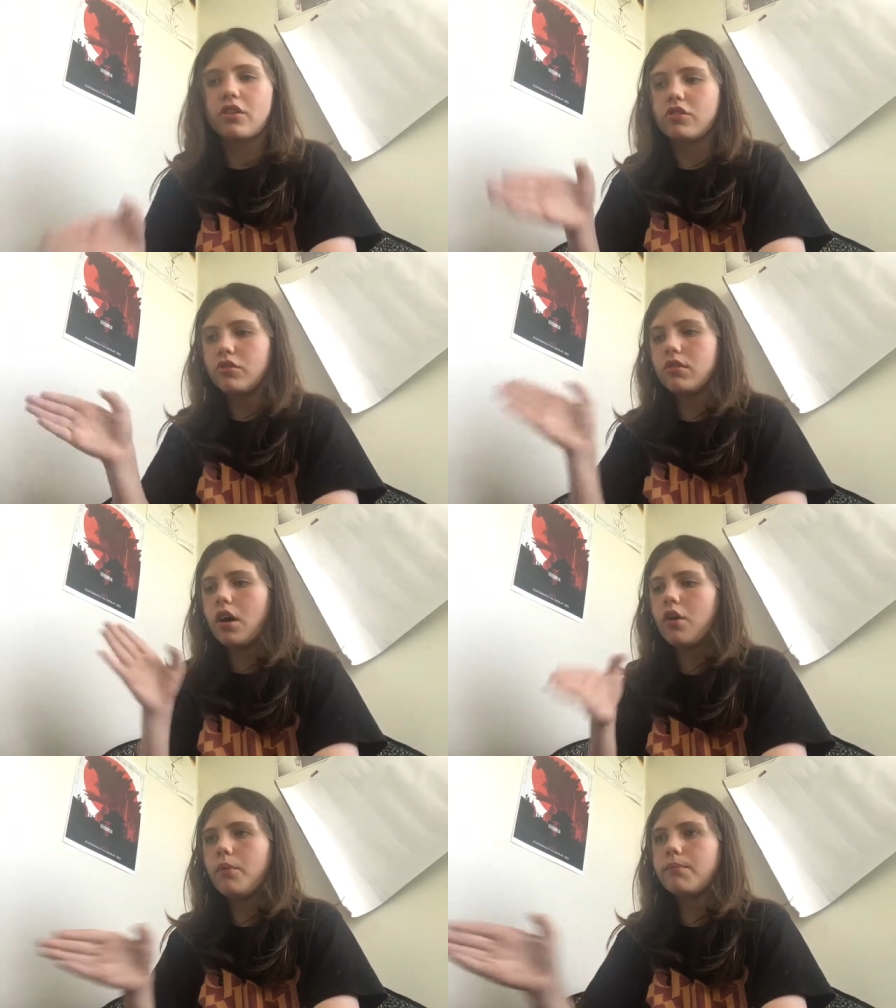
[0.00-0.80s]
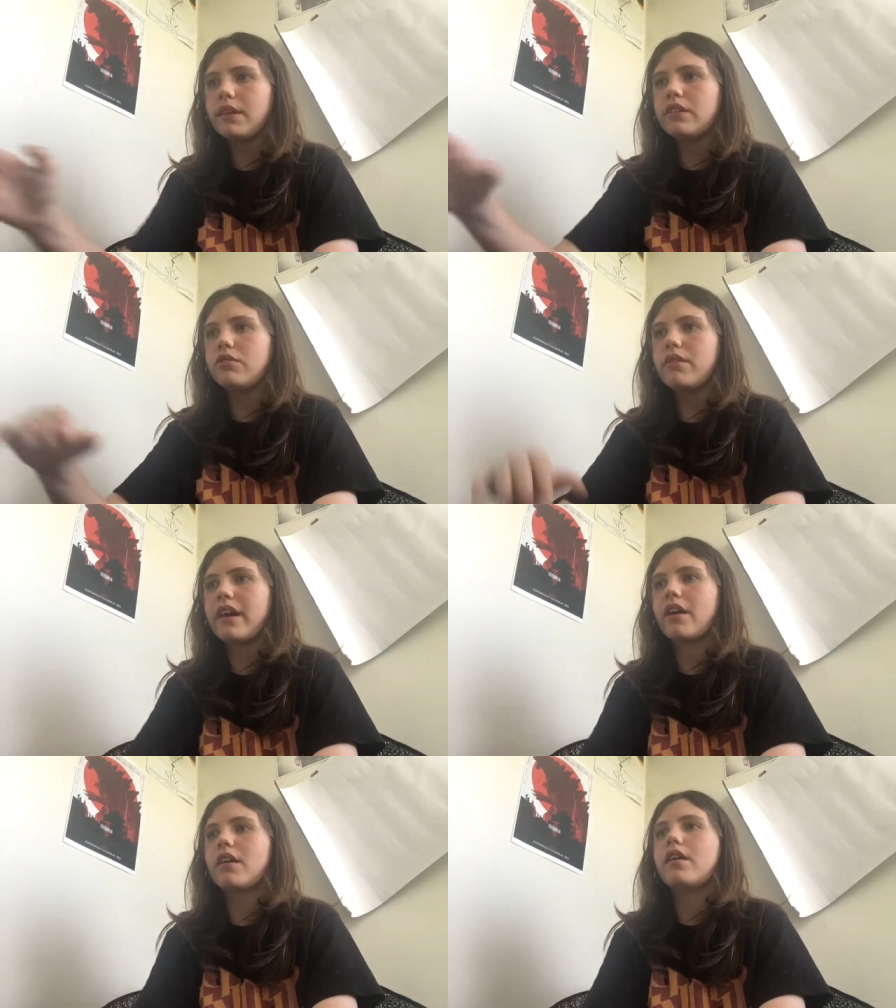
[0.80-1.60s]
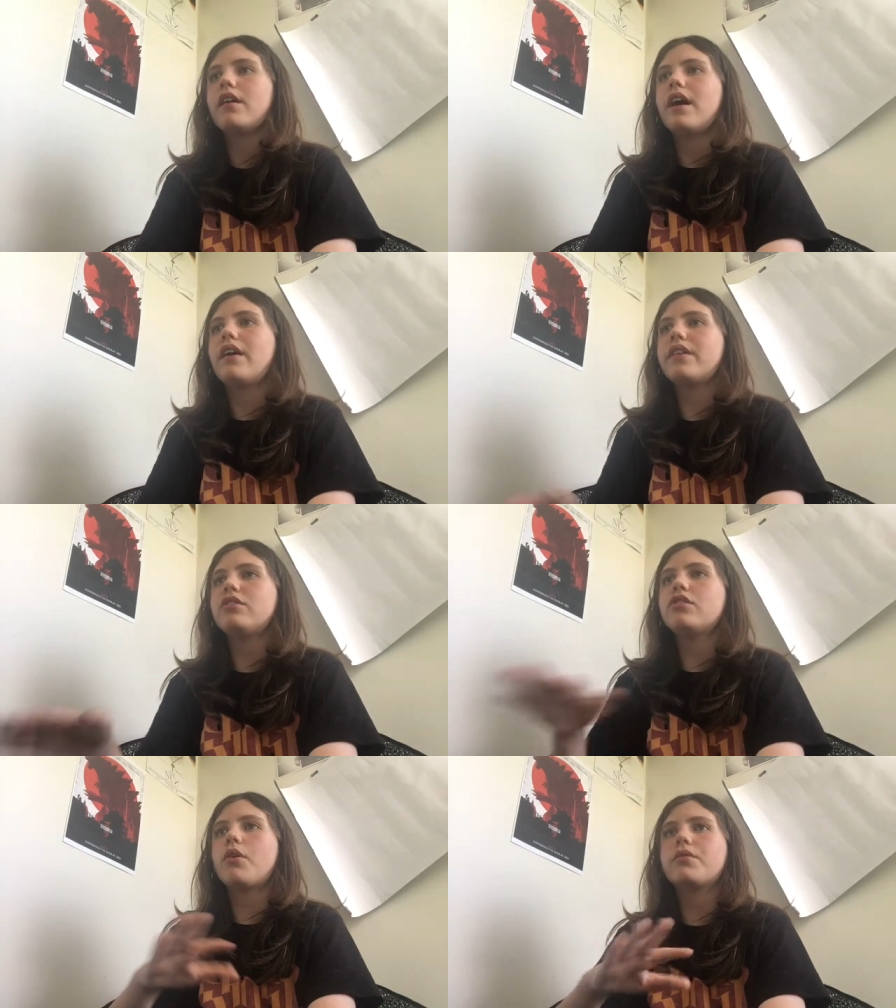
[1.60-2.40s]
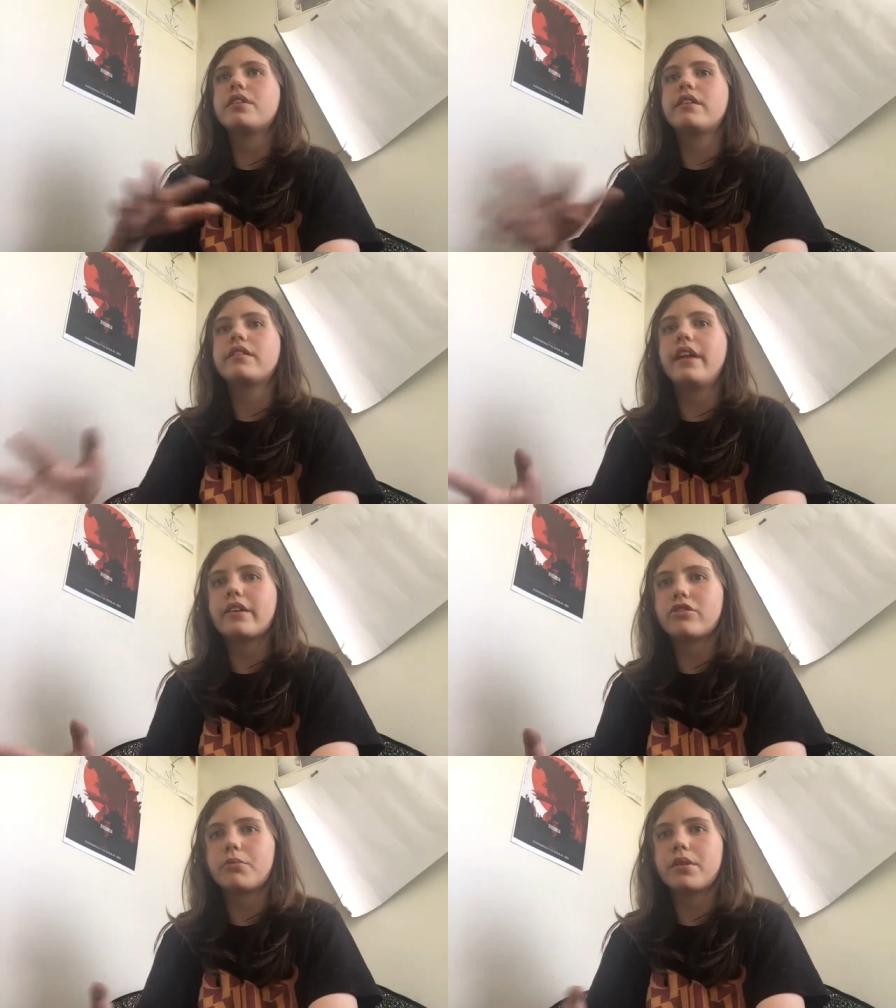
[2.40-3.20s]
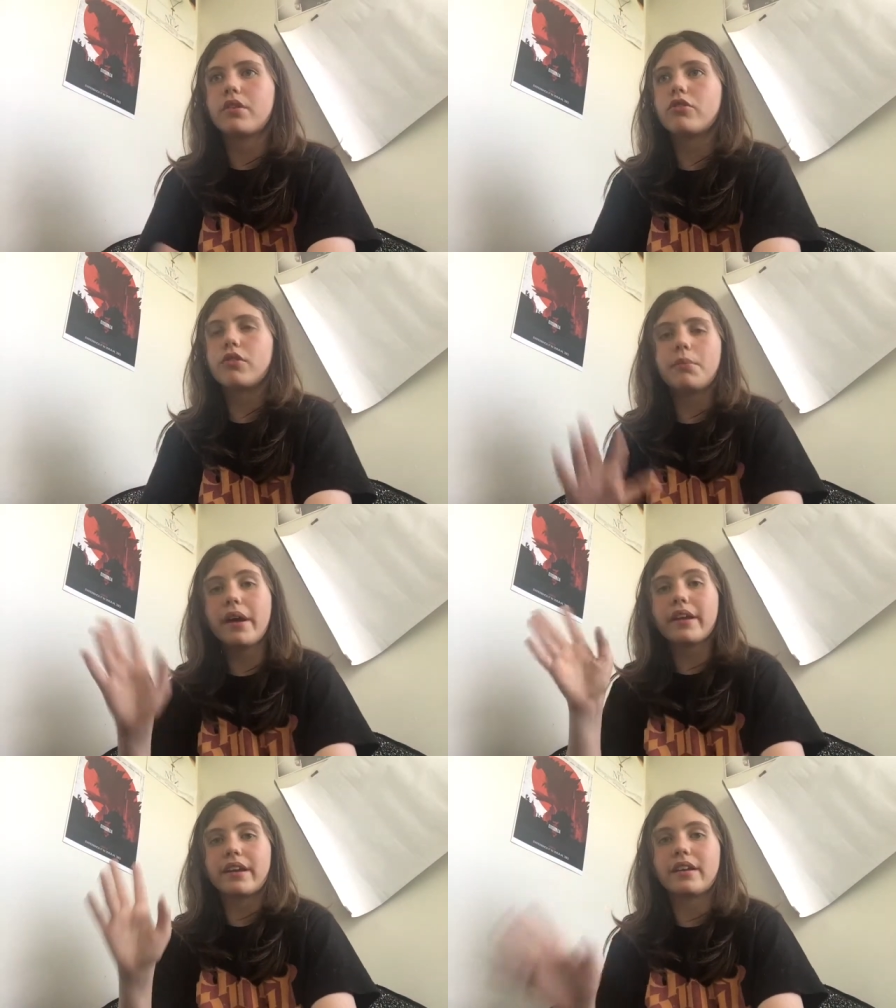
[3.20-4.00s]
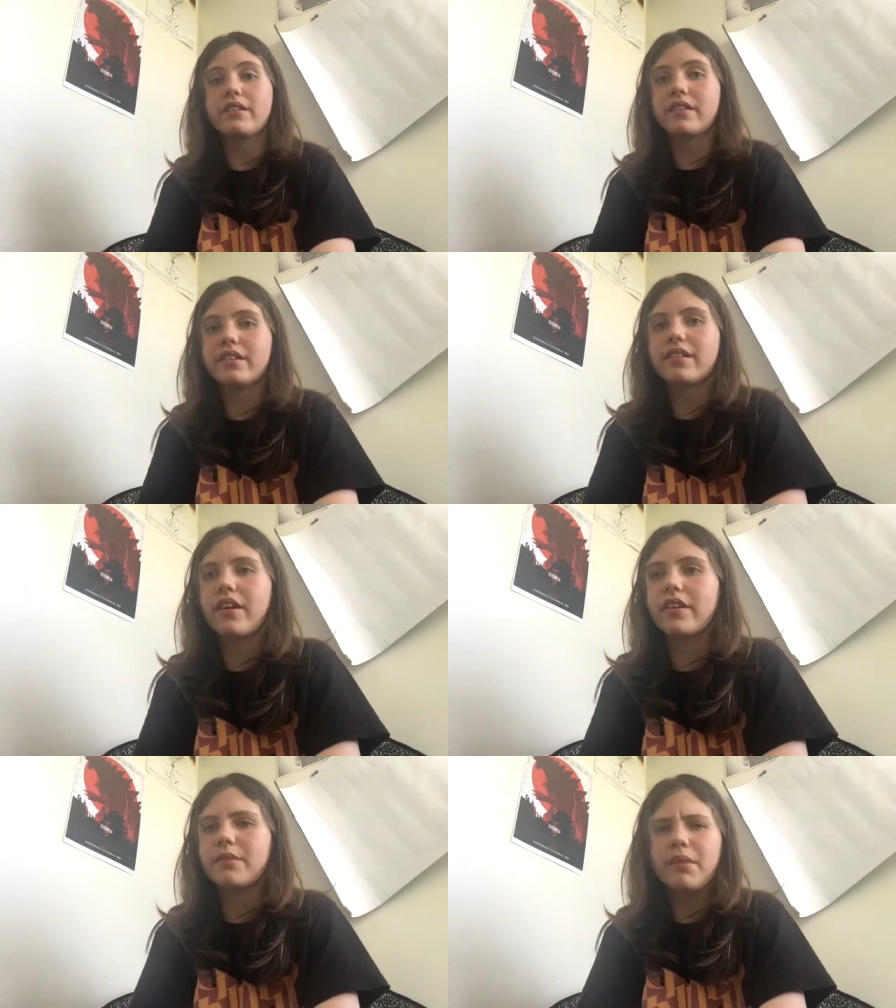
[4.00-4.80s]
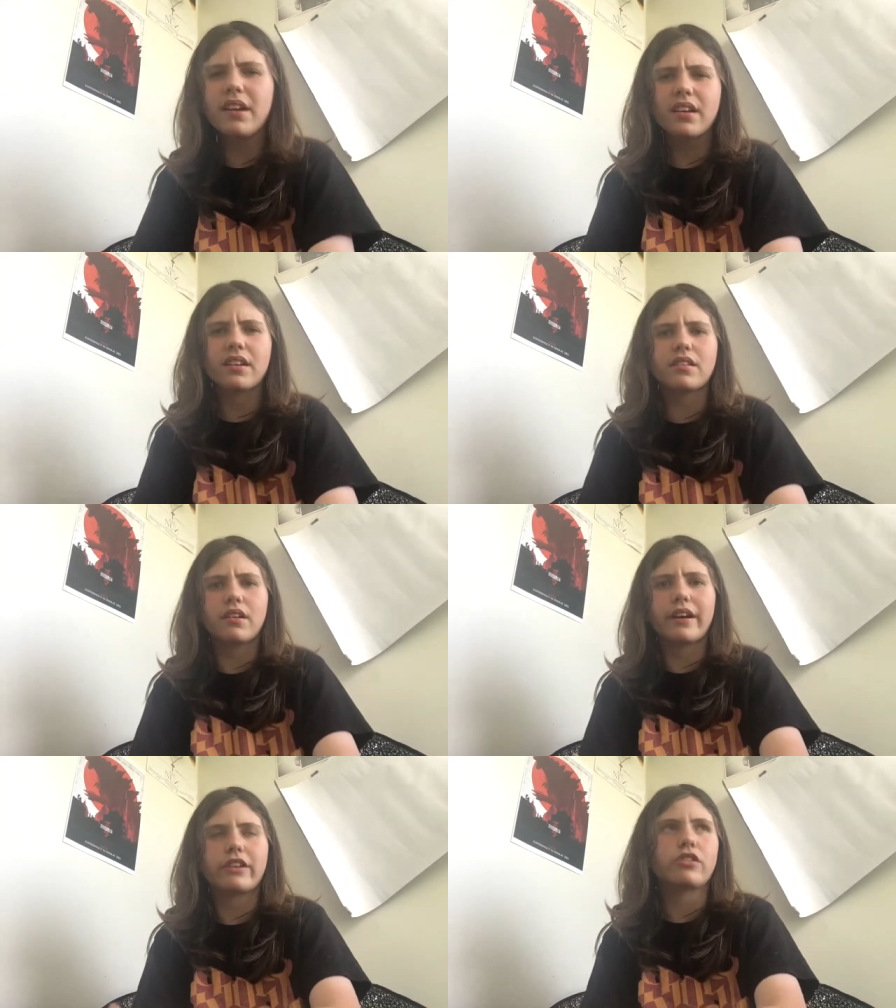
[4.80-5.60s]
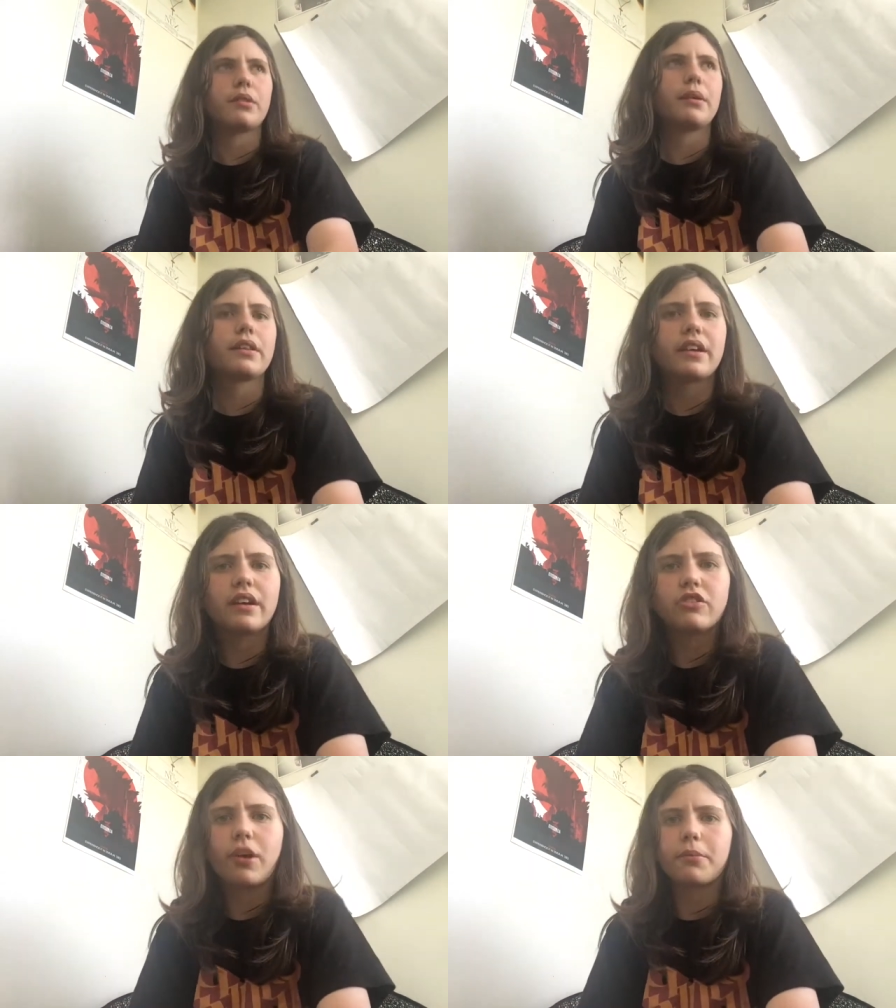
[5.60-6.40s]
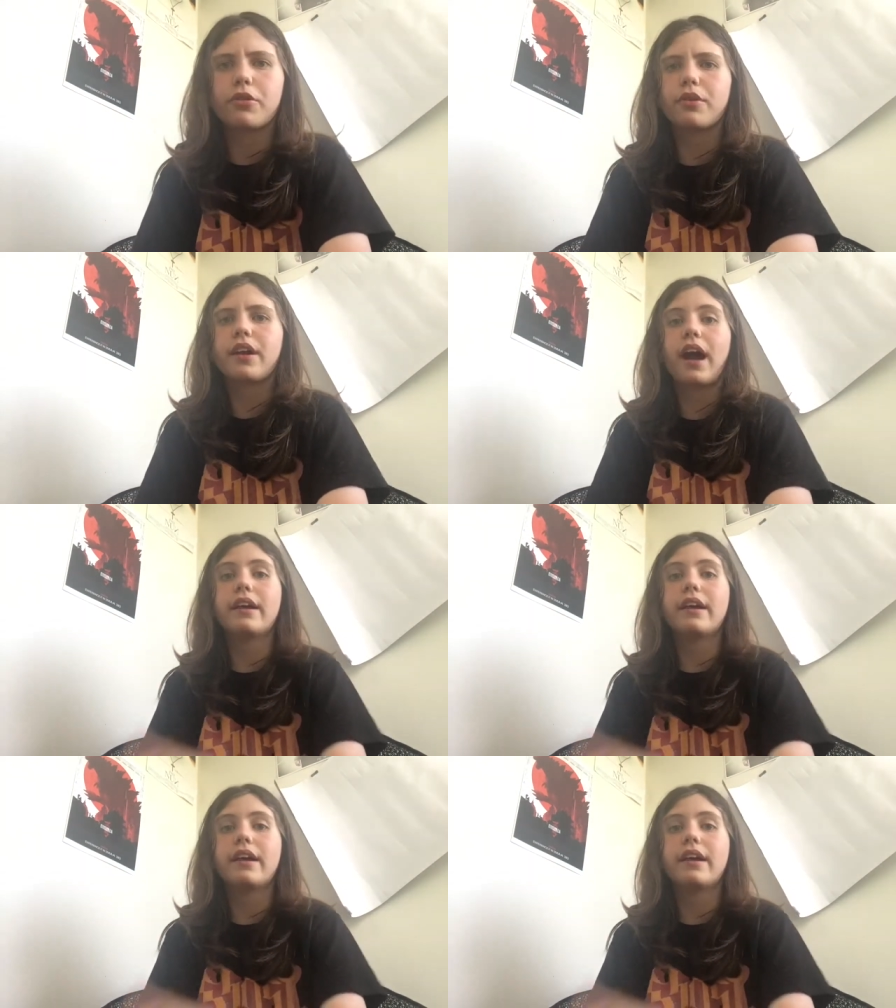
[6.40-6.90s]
So you go into there, And then you go into this next room where there's a mannequin. It's scary. Mannequins are actually a big thing in chapter 3.